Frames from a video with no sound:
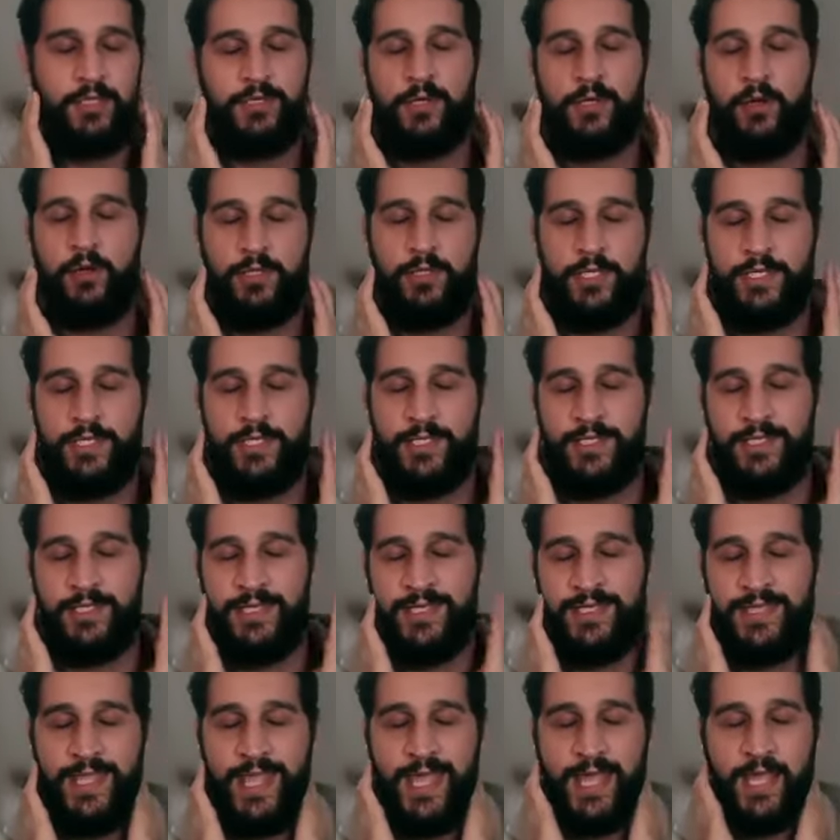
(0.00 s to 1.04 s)
sorry, these,
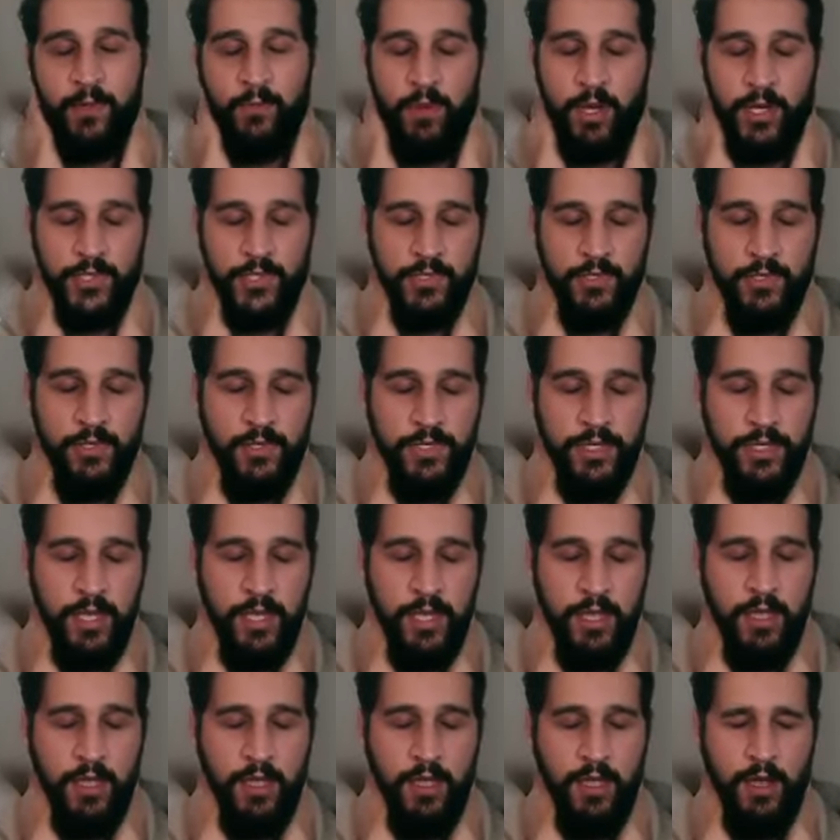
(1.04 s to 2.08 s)
these neck muscles
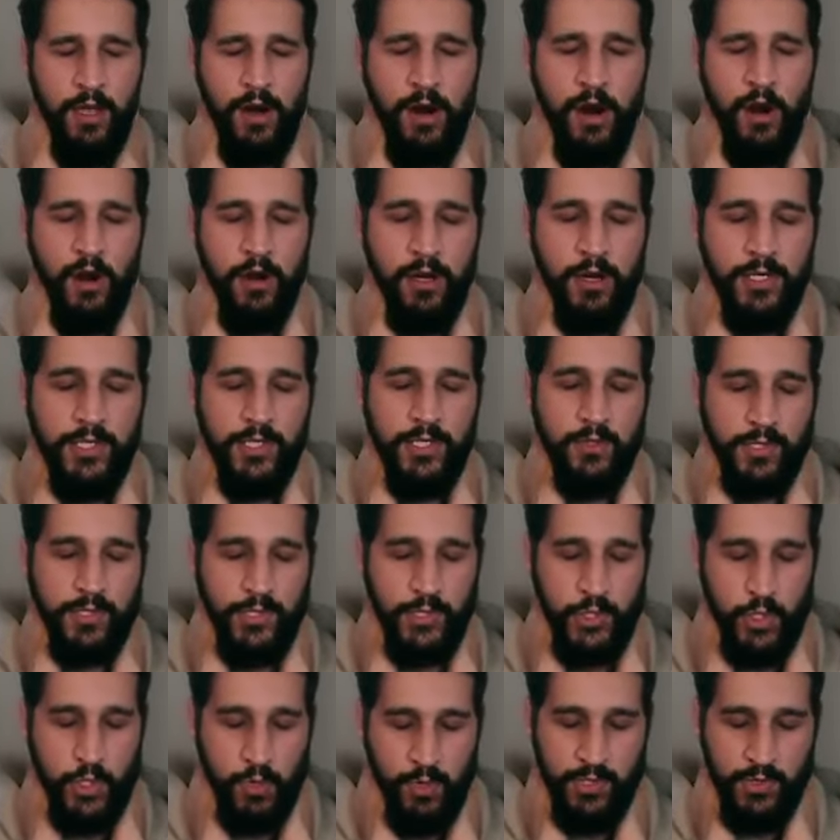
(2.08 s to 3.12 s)
aren't doing
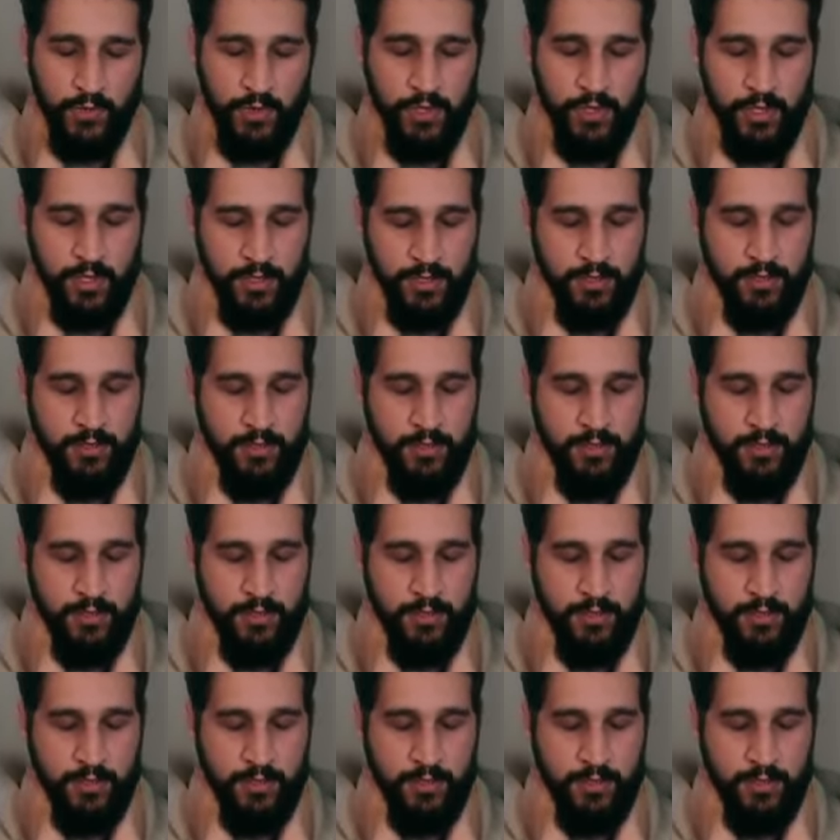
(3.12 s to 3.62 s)
so much work